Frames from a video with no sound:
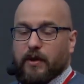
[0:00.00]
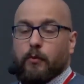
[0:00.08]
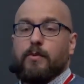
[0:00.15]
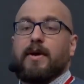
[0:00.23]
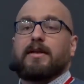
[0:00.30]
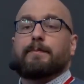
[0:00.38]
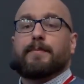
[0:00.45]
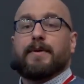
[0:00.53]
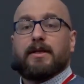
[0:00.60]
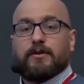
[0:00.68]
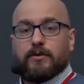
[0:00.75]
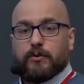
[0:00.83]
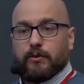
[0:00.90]
we might
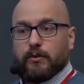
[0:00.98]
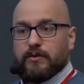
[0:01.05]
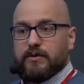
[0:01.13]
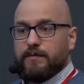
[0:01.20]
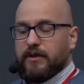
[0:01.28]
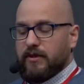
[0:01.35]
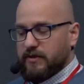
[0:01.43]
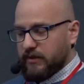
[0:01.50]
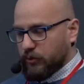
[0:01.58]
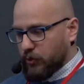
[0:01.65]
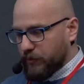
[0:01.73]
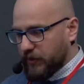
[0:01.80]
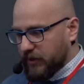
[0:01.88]
build tools because the
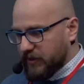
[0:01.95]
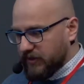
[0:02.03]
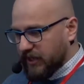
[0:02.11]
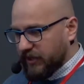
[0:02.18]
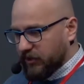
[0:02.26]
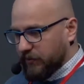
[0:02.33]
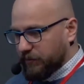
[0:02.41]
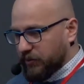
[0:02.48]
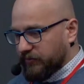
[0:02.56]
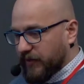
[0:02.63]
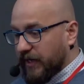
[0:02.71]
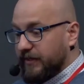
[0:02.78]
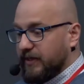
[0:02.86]
Ruby is not going to
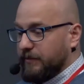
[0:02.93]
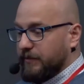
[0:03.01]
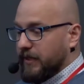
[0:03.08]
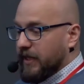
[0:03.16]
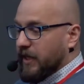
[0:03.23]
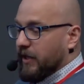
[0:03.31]
provide them